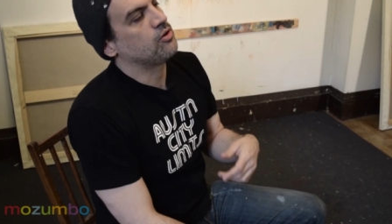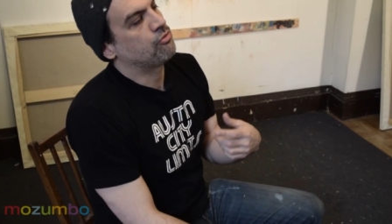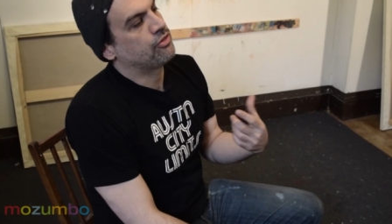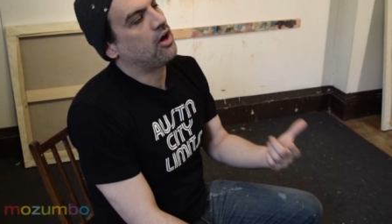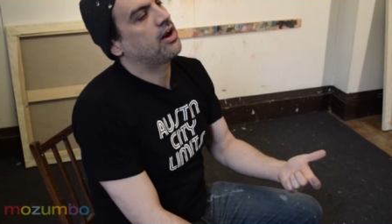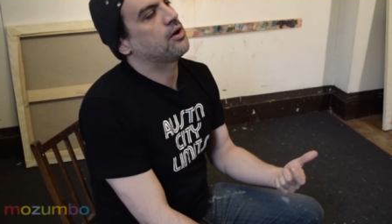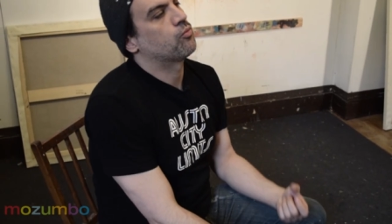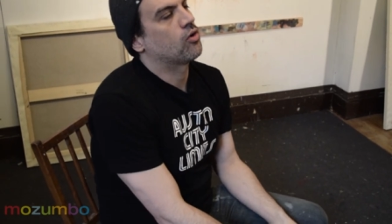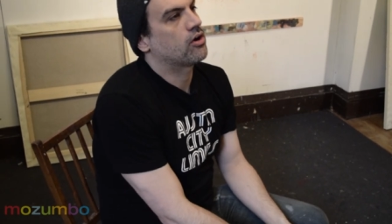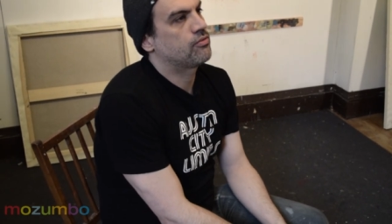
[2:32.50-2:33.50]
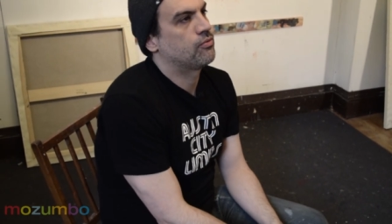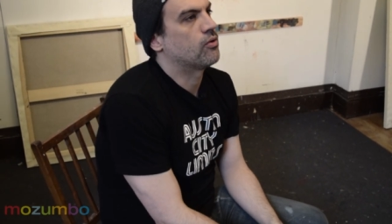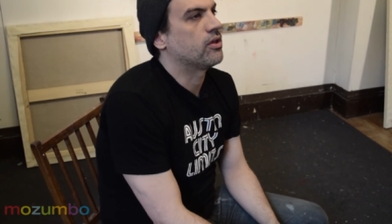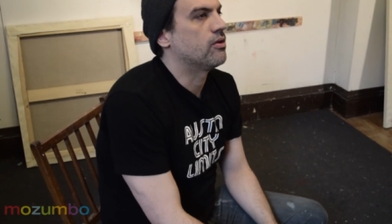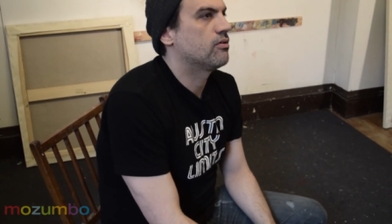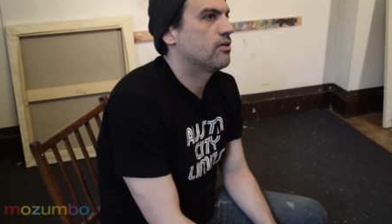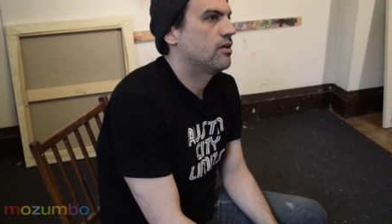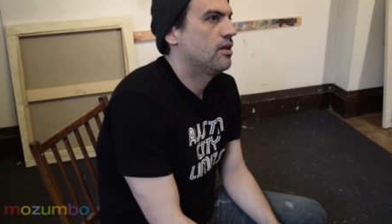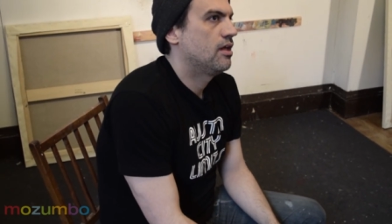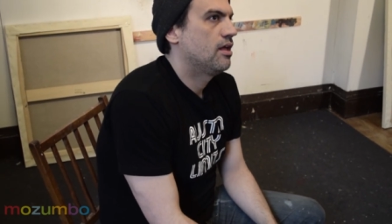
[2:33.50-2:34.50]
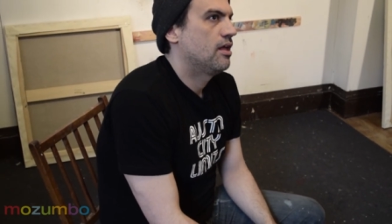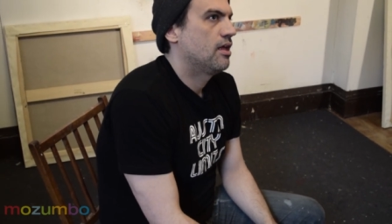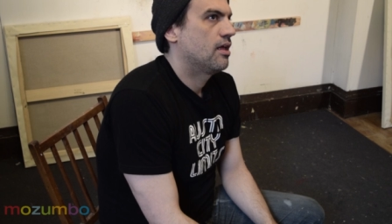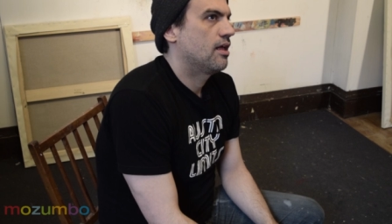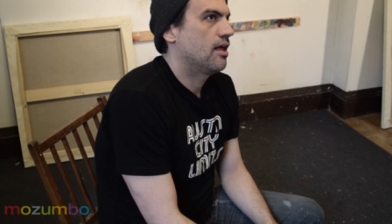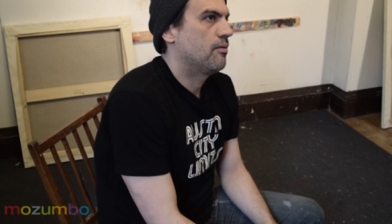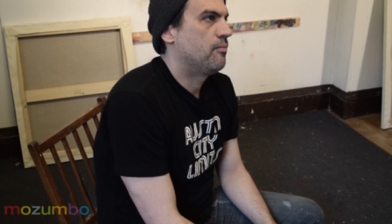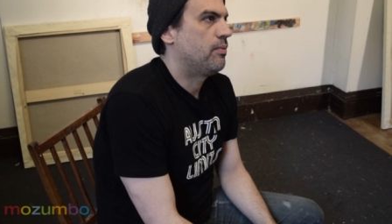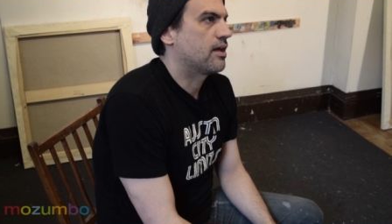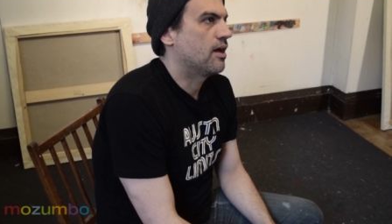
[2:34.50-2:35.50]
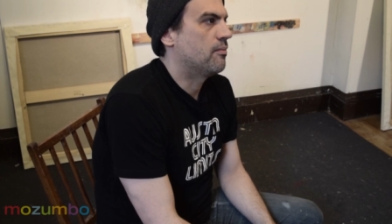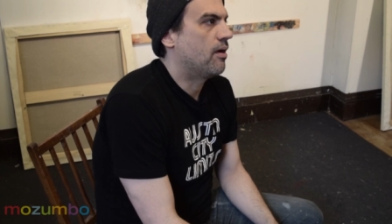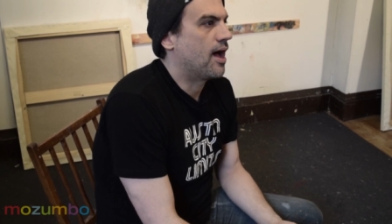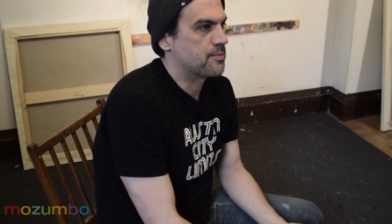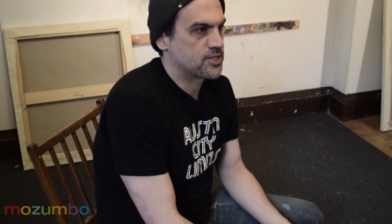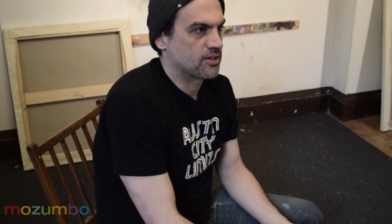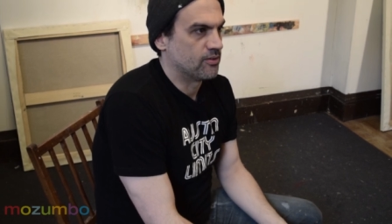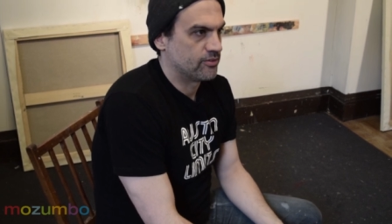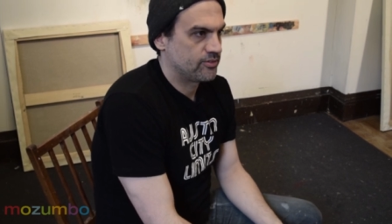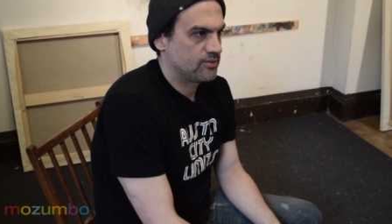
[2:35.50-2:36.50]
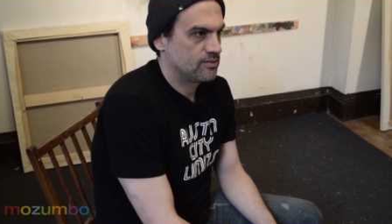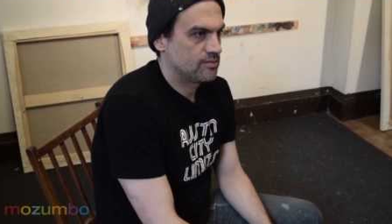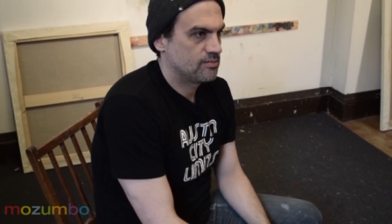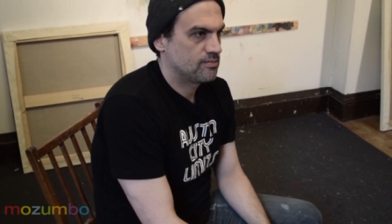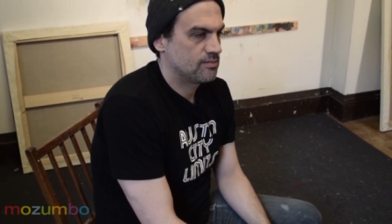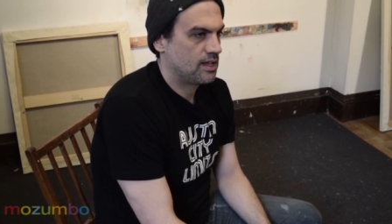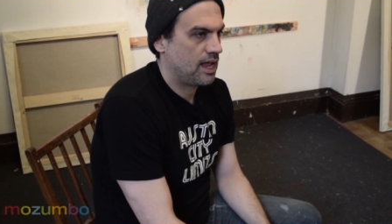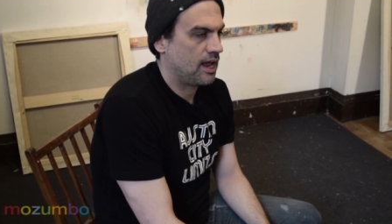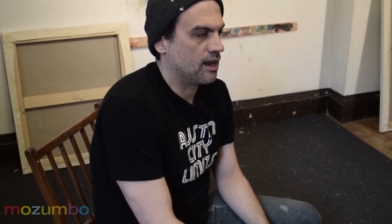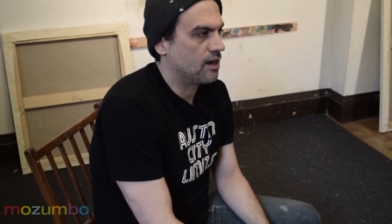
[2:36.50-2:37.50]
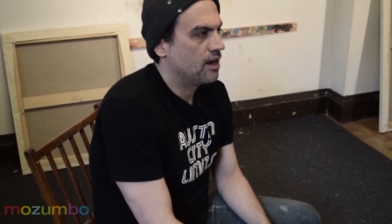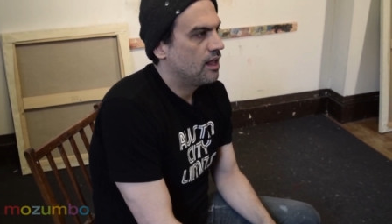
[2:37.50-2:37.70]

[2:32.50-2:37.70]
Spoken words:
thought had worked for you become obstacles. And